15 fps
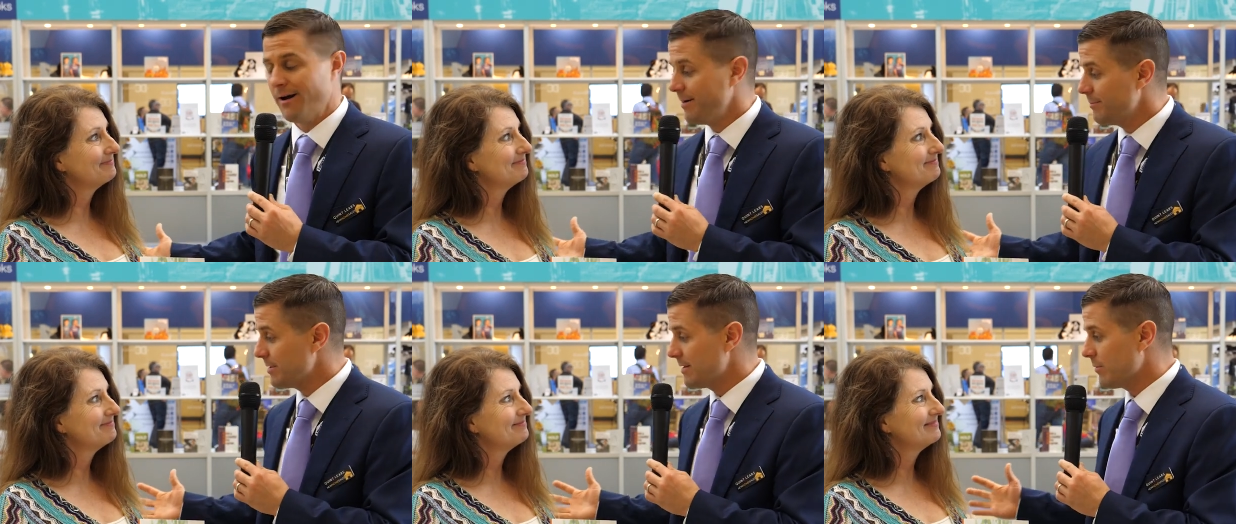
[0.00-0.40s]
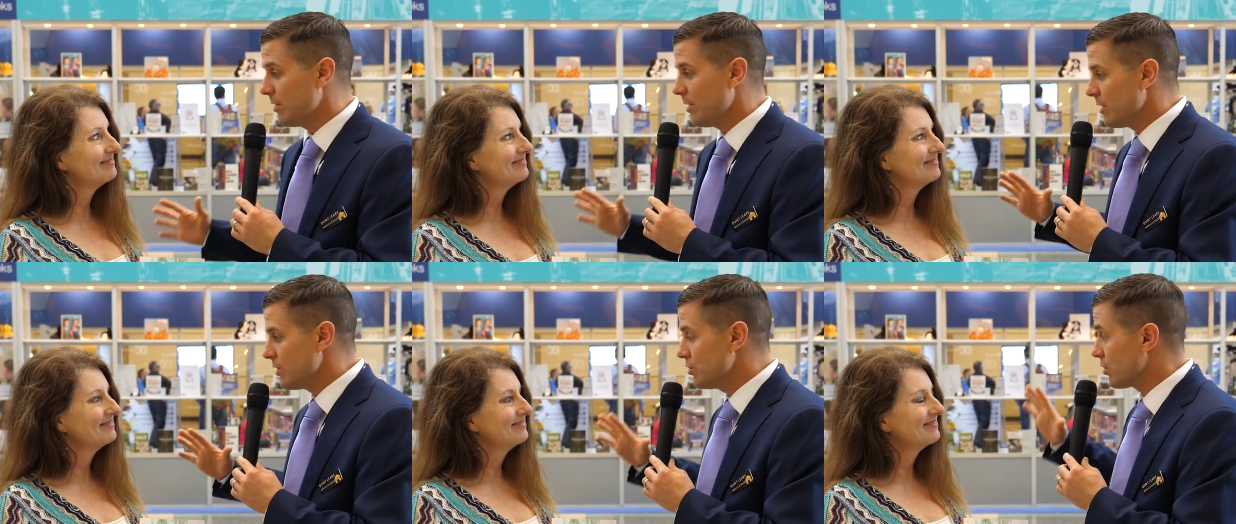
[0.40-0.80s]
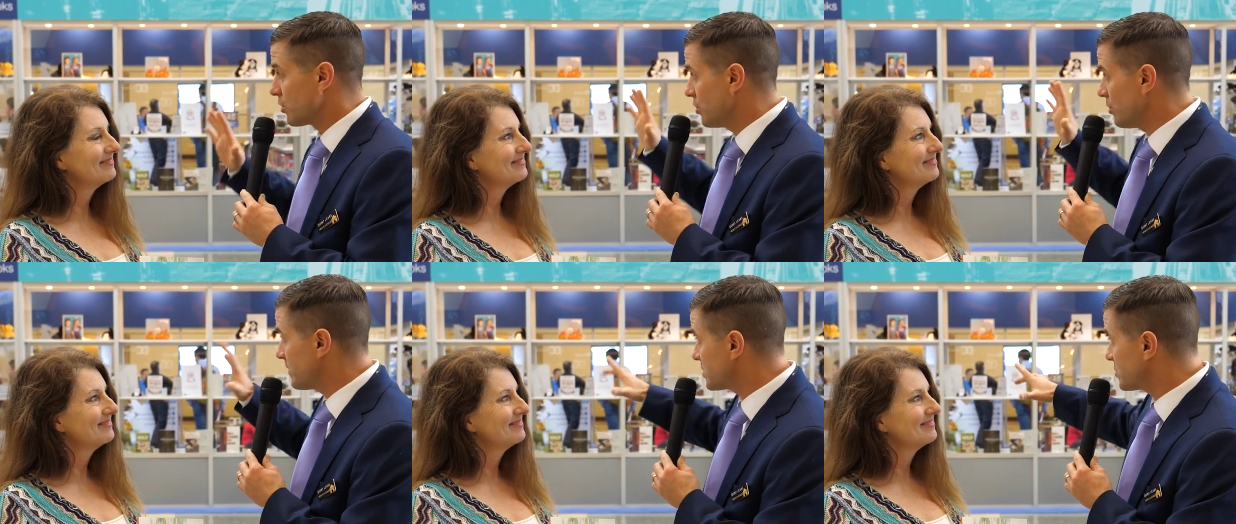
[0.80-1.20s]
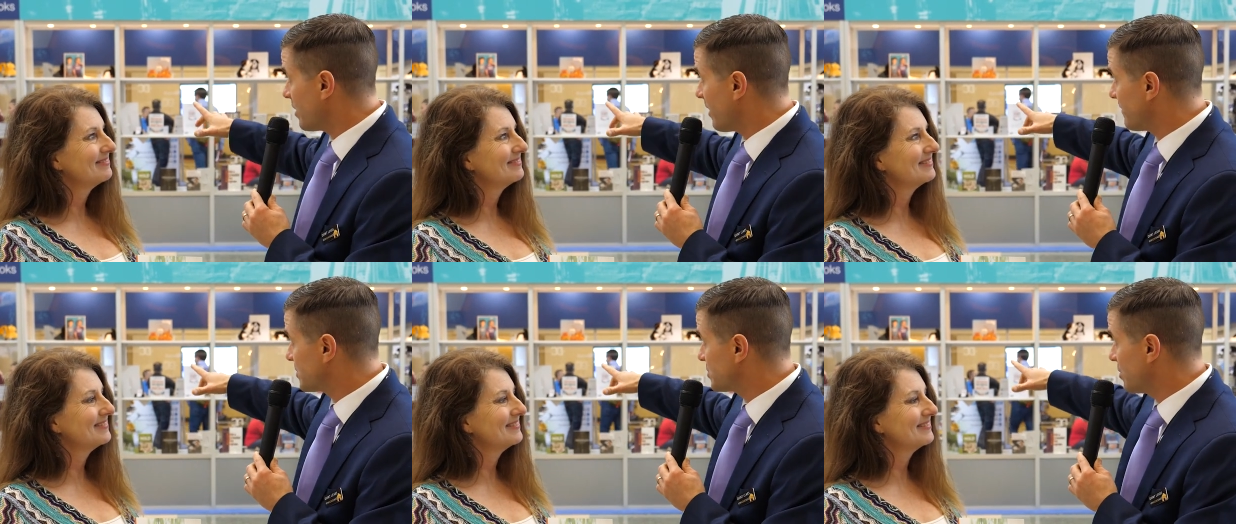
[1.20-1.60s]
Speaker 1: unbelievable. Look, you're the
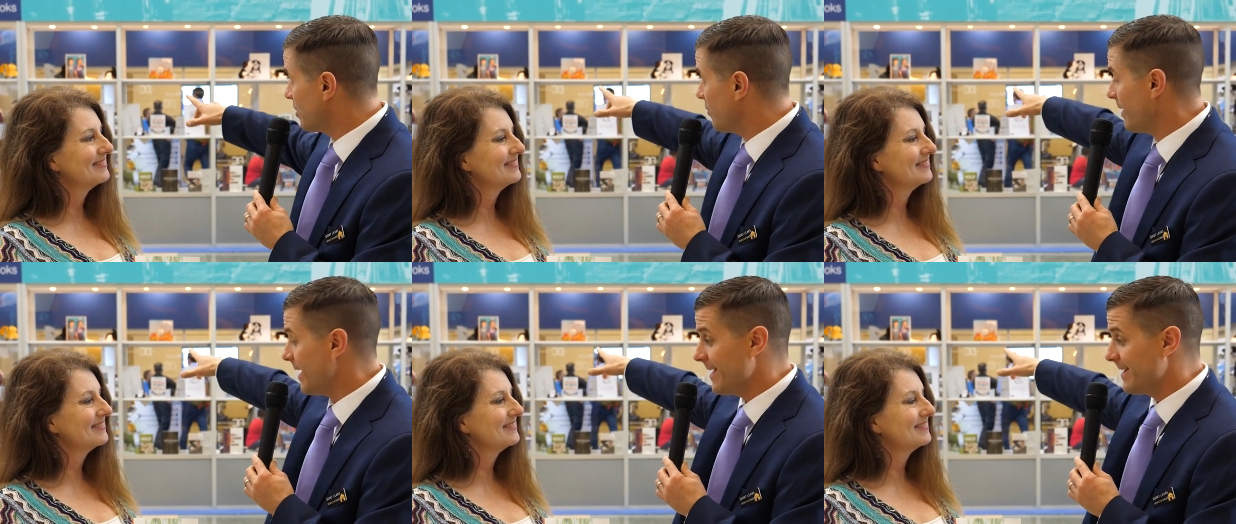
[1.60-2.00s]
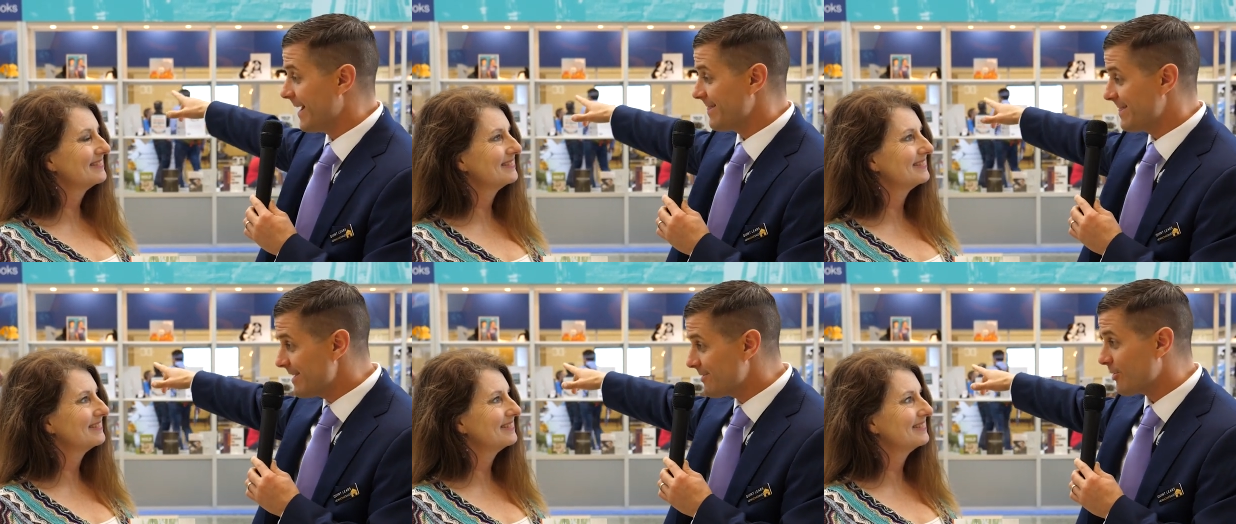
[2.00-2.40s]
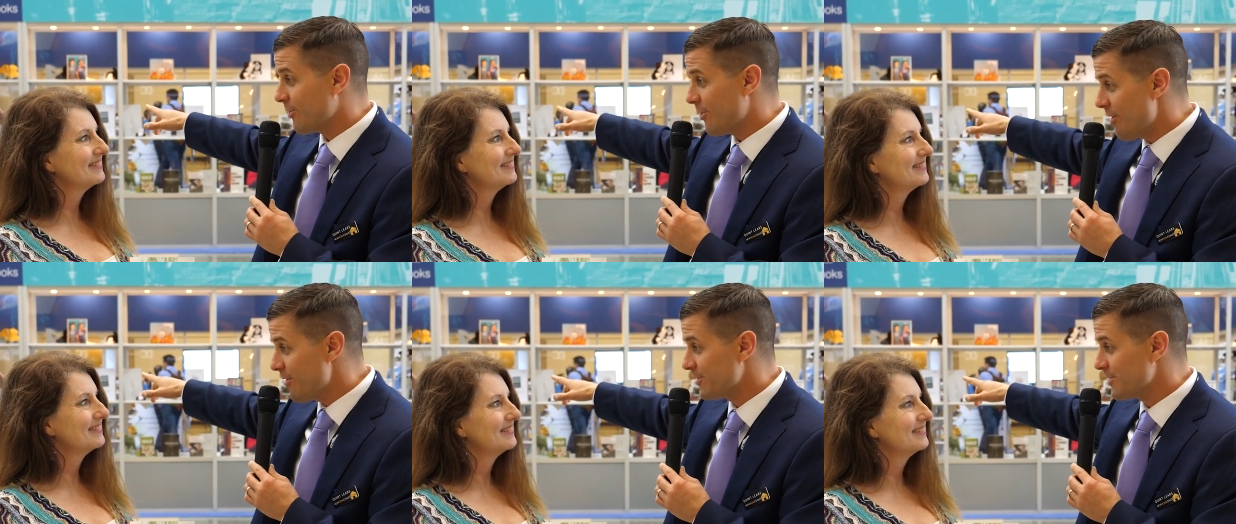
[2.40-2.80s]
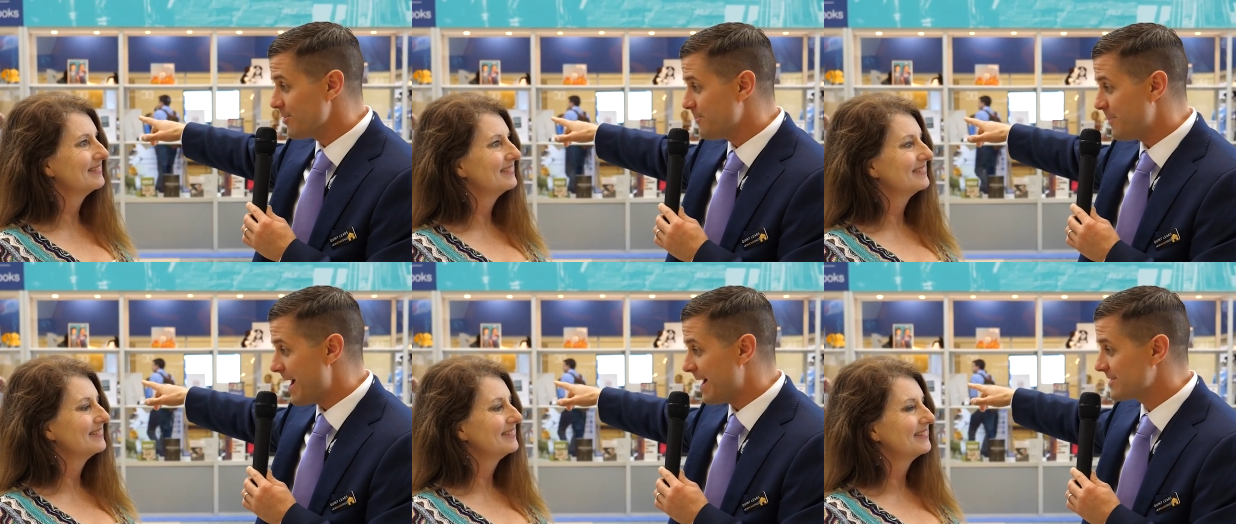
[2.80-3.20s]
star of the show, and I think they're calling
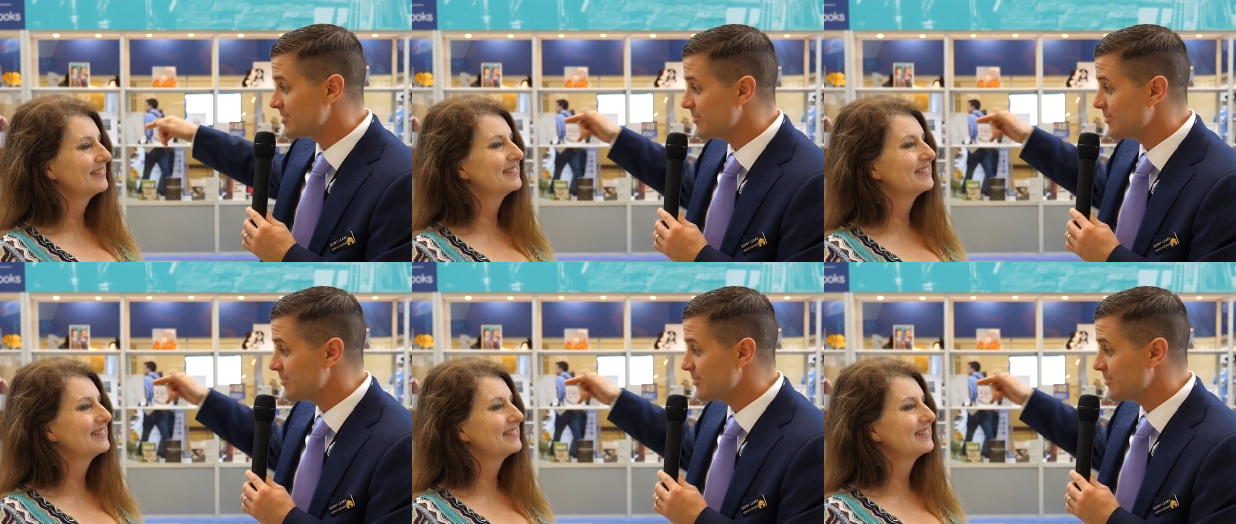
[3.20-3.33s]
you back.